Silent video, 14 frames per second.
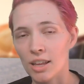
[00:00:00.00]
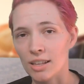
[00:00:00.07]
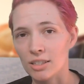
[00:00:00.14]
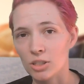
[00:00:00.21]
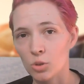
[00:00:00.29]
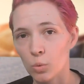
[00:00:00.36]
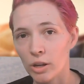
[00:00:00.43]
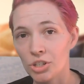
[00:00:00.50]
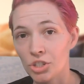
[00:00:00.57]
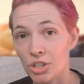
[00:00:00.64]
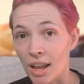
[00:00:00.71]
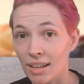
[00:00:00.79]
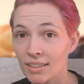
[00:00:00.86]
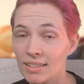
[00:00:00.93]
It's
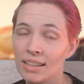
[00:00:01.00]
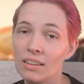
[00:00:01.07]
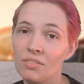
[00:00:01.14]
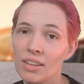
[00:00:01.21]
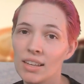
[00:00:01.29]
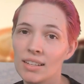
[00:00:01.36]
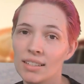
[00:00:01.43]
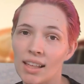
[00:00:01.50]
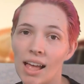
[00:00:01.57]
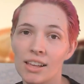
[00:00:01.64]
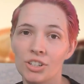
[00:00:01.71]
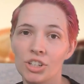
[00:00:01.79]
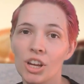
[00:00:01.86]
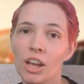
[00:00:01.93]

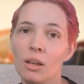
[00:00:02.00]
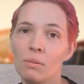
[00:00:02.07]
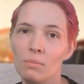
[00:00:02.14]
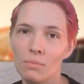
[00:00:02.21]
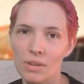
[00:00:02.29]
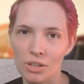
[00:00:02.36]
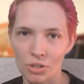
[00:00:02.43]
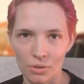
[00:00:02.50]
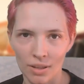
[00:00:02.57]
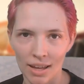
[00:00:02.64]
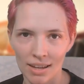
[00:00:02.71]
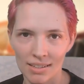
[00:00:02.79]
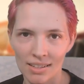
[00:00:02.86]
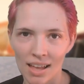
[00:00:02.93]
twitch.tv/mishulikes.